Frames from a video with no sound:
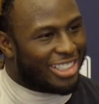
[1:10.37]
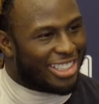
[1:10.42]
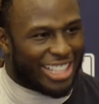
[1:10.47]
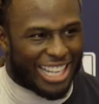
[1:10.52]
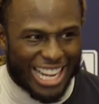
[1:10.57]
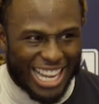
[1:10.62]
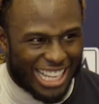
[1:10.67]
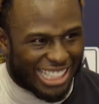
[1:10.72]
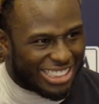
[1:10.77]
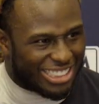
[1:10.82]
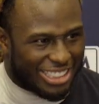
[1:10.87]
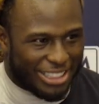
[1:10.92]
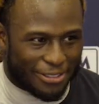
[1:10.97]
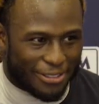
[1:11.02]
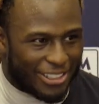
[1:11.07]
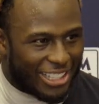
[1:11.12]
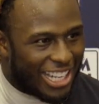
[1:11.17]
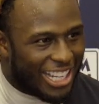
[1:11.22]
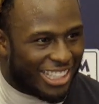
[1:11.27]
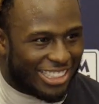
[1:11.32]
Nasty,
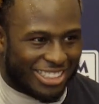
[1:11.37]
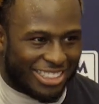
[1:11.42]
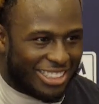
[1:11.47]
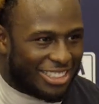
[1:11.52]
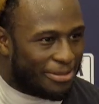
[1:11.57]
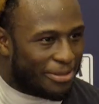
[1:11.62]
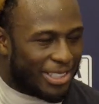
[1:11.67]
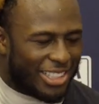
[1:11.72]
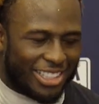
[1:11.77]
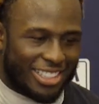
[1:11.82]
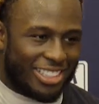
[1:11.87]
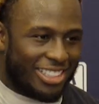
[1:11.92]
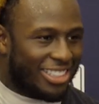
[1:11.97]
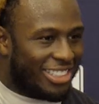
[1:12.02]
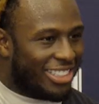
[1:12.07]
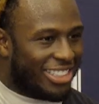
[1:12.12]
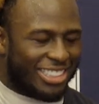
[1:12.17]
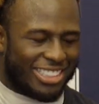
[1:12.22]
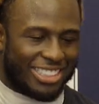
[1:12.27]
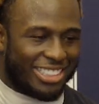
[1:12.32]
finasty, man.
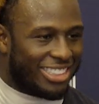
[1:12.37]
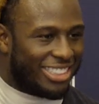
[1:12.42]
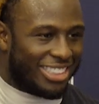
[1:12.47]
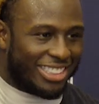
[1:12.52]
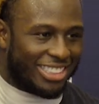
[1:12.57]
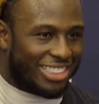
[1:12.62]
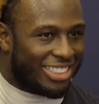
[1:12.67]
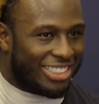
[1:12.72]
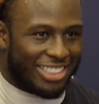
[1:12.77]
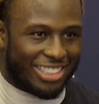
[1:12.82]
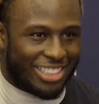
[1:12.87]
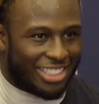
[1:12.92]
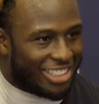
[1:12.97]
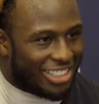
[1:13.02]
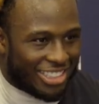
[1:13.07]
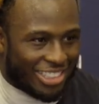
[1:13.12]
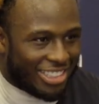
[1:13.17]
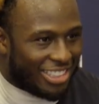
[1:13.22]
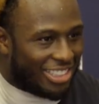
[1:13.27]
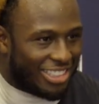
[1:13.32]
It's just
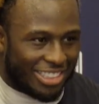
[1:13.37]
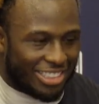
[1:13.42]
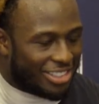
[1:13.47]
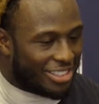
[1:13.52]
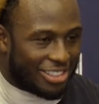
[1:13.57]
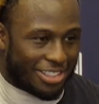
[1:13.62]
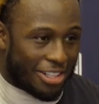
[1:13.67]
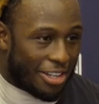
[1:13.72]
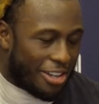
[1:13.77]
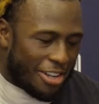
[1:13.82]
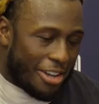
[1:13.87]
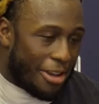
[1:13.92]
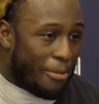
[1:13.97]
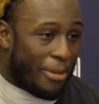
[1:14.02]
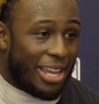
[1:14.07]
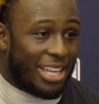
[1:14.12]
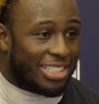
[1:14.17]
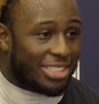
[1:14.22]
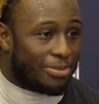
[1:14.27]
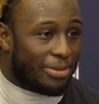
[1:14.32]

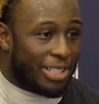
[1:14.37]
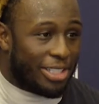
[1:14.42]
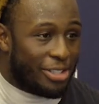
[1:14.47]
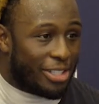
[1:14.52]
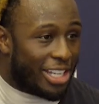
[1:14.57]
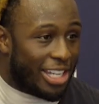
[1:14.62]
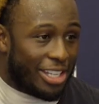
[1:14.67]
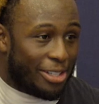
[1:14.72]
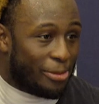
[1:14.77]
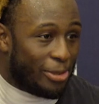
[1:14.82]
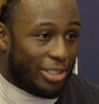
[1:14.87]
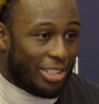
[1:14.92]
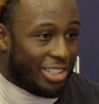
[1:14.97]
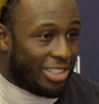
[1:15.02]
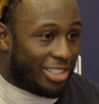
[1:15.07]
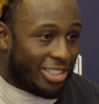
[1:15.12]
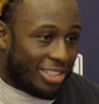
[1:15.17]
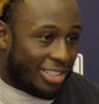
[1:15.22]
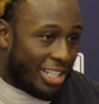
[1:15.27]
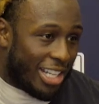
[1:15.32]
amazing, man. You can't
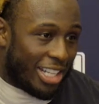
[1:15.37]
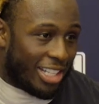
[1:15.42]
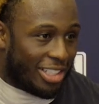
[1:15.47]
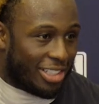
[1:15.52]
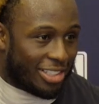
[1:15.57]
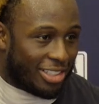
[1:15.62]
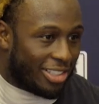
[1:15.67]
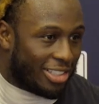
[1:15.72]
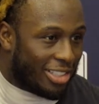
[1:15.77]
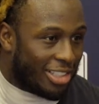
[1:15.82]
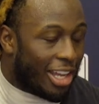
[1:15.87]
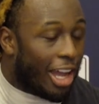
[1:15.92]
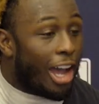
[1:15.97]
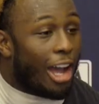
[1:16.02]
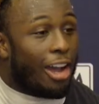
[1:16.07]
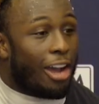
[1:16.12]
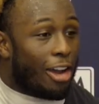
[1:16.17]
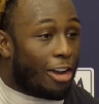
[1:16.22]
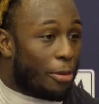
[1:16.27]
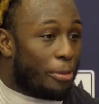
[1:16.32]
really, like,
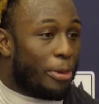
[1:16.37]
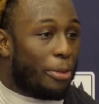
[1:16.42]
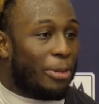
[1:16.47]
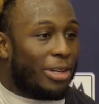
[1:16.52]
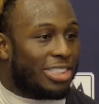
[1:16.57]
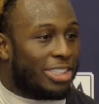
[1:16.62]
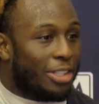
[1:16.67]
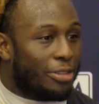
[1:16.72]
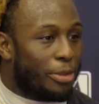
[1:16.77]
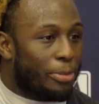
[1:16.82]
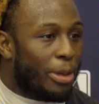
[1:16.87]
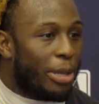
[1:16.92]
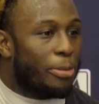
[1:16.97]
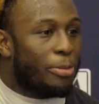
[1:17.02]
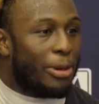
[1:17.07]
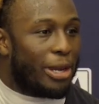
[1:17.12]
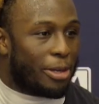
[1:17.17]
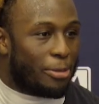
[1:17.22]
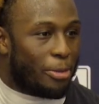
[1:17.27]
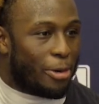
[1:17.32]
I'll compare myself to
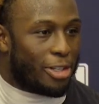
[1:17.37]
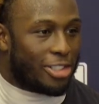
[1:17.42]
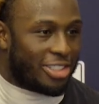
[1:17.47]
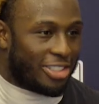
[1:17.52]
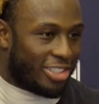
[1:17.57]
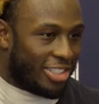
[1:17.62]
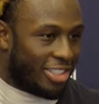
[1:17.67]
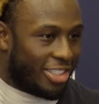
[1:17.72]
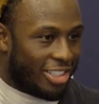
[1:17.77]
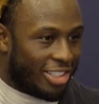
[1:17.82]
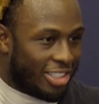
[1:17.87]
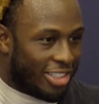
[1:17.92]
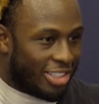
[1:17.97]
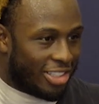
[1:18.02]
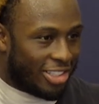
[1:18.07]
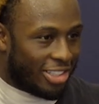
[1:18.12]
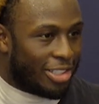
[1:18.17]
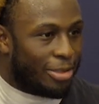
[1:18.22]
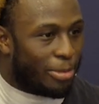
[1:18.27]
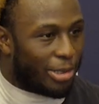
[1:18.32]
baby Michael Parsons,
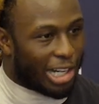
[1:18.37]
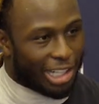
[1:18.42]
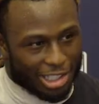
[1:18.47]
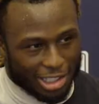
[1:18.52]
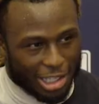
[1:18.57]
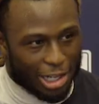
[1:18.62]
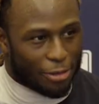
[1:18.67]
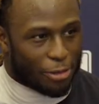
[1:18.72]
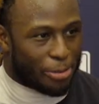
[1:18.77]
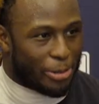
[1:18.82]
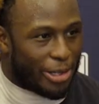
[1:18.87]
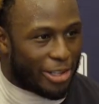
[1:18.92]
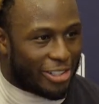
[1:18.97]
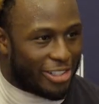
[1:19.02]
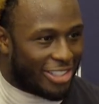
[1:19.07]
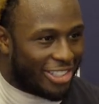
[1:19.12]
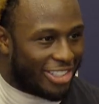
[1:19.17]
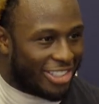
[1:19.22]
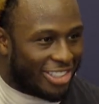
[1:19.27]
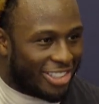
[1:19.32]
but I can cover
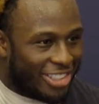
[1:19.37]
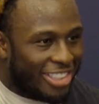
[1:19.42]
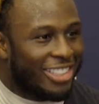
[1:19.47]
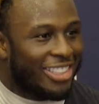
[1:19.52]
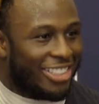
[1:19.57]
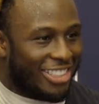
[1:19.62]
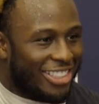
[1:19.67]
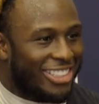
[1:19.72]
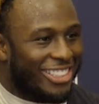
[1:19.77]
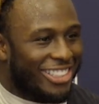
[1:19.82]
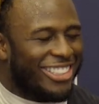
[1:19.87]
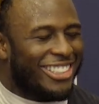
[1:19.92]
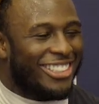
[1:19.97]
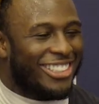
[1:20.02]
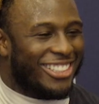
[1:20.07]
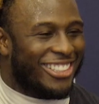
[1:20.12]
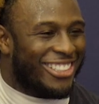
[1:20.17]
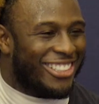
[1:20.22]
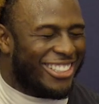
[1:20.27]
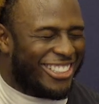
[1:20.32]
better. Yeah.